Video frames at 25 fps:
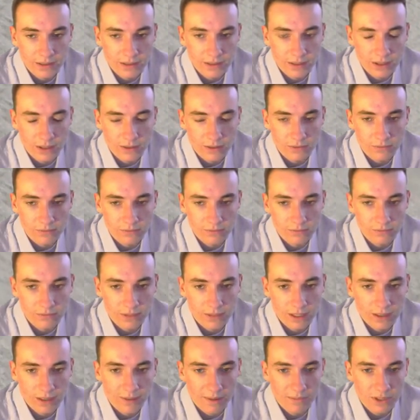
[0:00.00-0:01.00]
No,
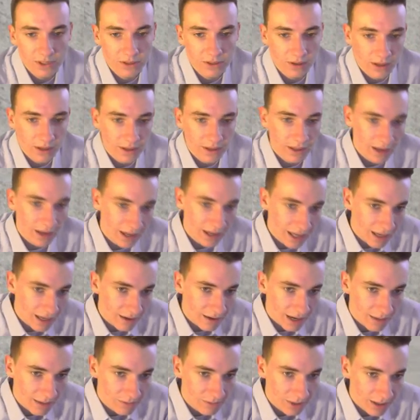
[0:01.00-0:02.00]
wait, I'm just trying to think.
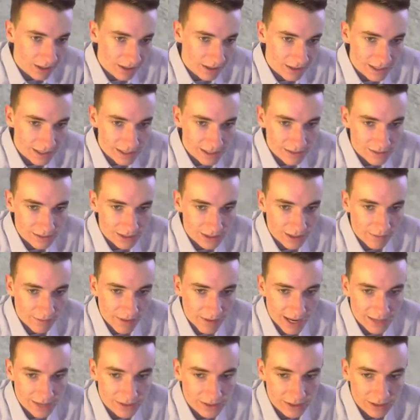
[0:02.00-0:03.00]
Again, I'm trying to think of stuff
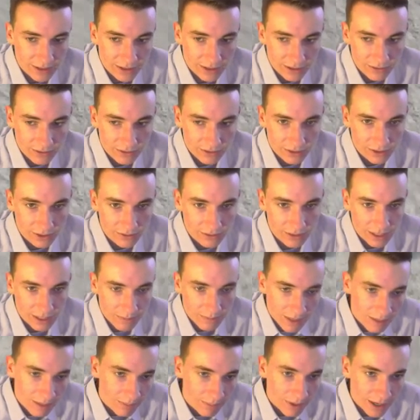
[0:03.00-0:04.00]
as it goes. So give
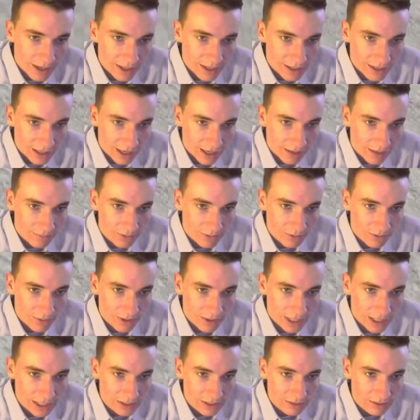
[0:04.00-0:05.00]
me a break. I'm the
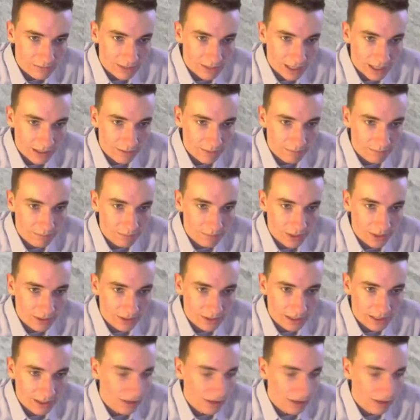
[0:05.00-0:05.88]
one that's kind of building